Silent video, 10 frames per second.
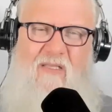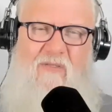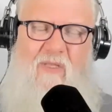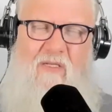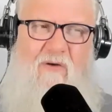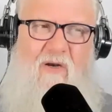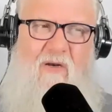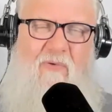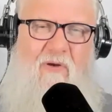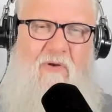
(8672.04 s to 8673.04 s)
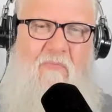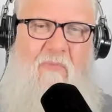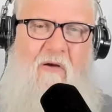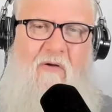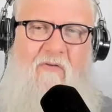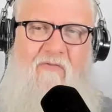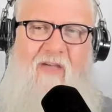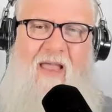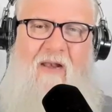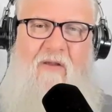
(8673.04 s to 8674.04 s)
like this where they're trying to put a numerical
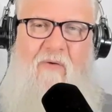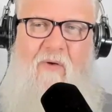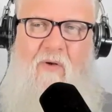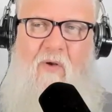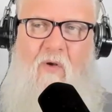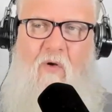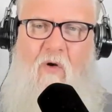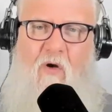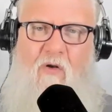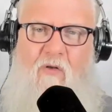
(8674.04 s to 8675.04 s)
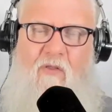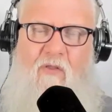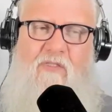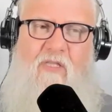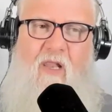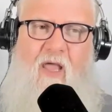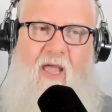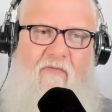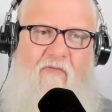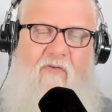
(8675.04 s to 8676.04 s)
value on the
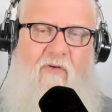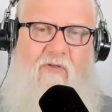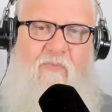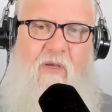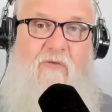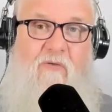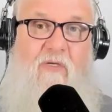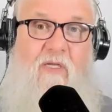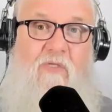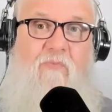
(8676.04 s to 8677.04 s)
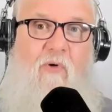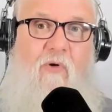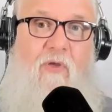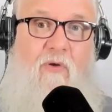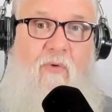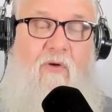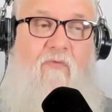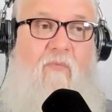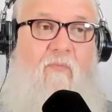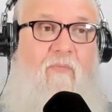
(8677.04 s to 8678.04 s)
life of a special needs boy who would
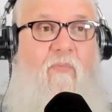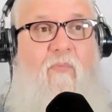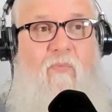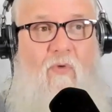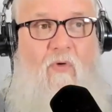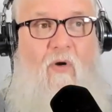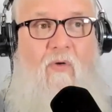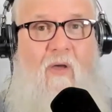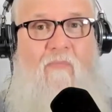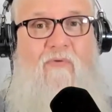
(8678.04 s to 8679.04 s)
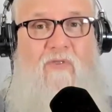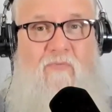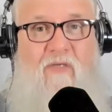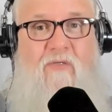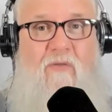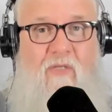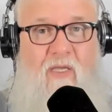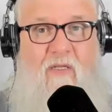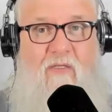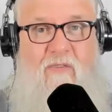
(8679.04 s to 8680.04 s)
have grown up special
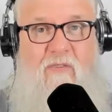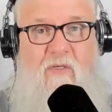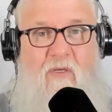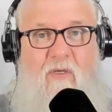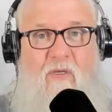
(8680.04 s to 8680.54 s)
needs.